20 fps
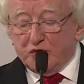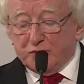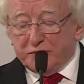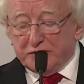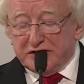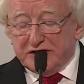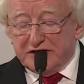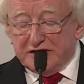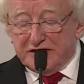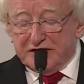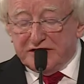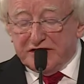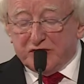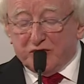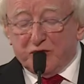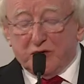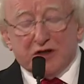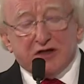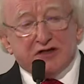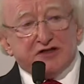global
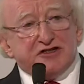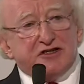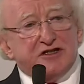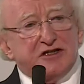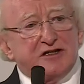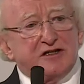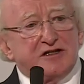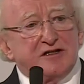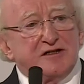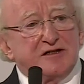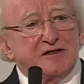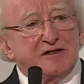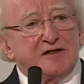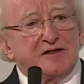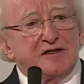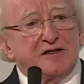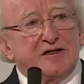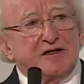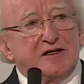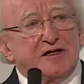inequality,
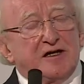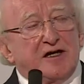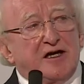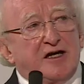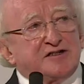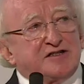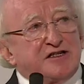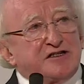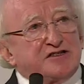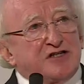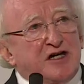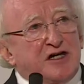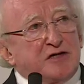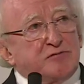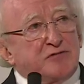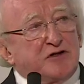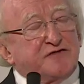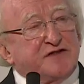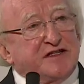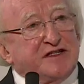at a
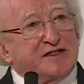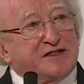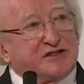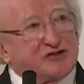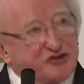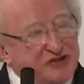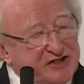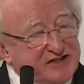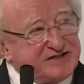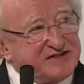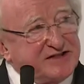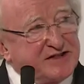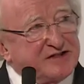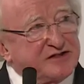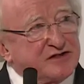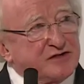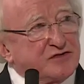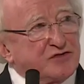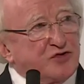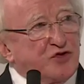time of
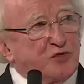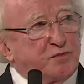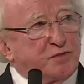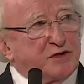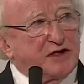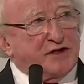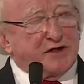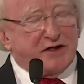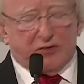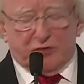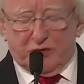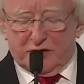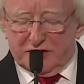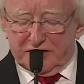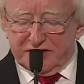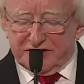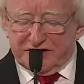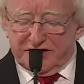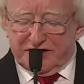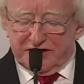increasing global
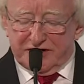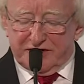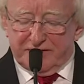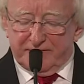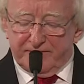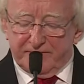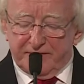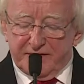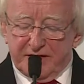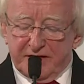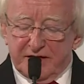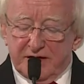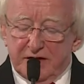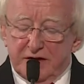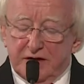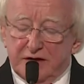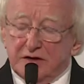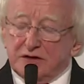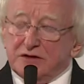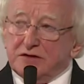inequality.
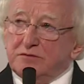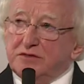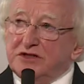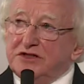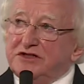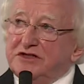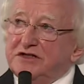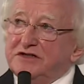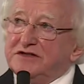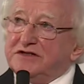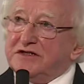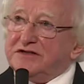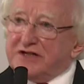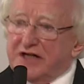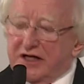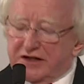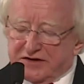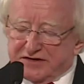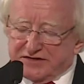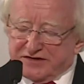The meetings
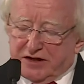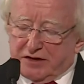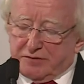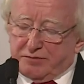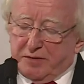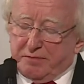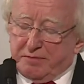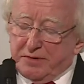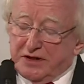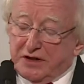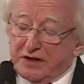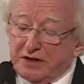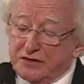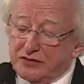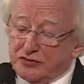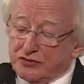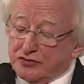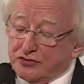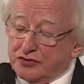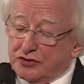in Addis
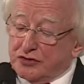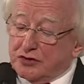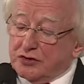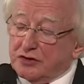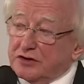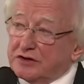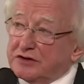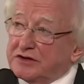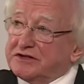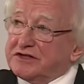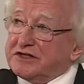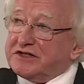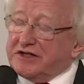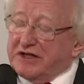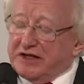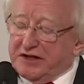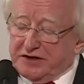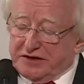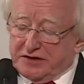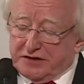Ababa, New York, and
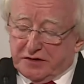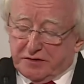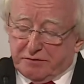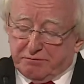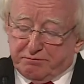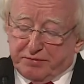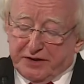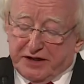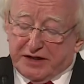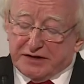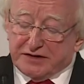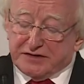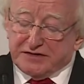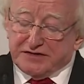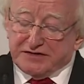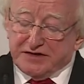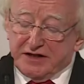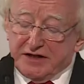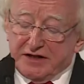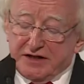again here in
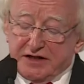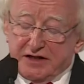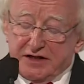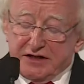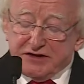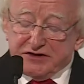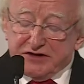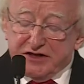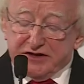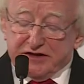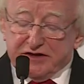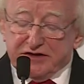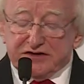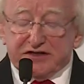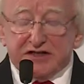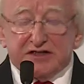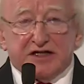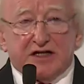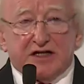Paris, taken